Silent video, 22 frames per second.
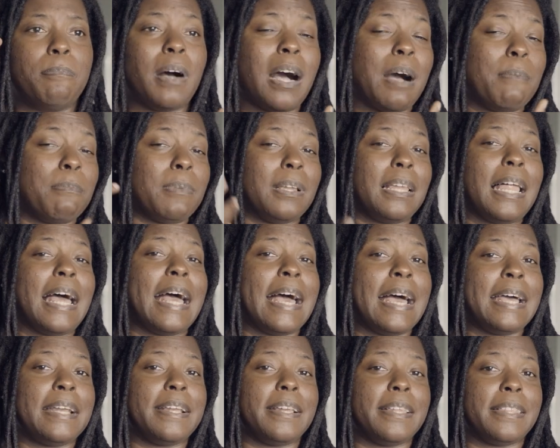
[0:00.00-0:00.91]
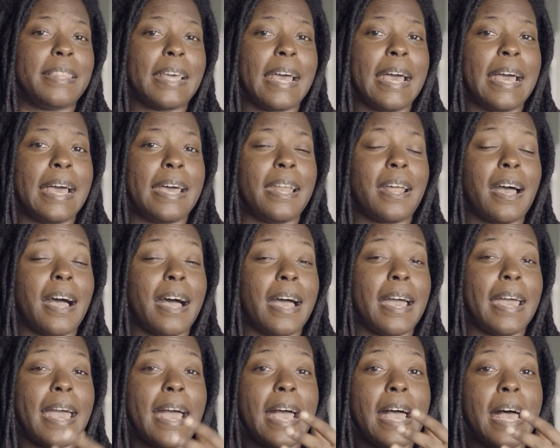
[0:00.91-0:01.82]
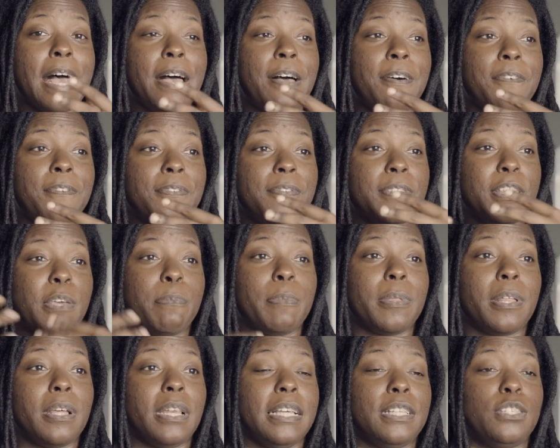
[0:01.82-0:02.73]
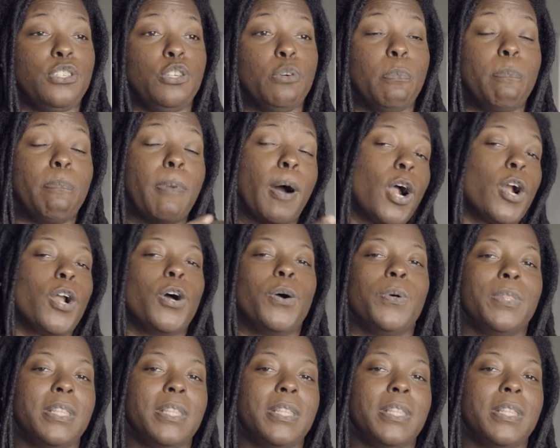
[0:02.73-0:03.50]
I'm glad that I have the ability to borrow